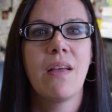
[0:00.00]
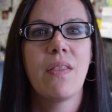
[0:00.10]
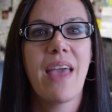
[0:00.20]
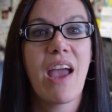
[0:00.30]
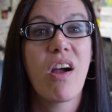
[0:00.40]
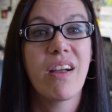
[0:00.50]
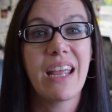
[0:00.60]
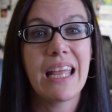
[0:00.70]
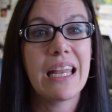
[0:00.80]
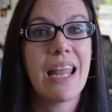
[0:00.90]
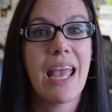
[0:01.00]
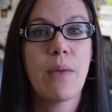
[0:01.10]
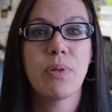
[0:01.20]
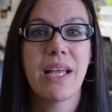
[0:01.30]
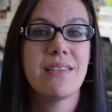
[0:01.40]
they are in a
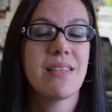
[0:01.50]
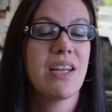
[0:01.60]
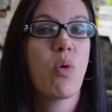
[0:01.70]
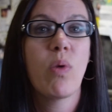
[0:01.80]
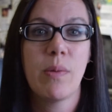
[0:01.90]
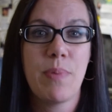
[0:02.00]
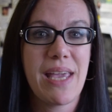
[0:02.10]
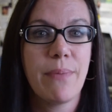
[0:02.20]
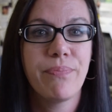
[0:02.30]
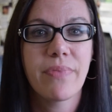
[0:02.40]
place they don't want to be.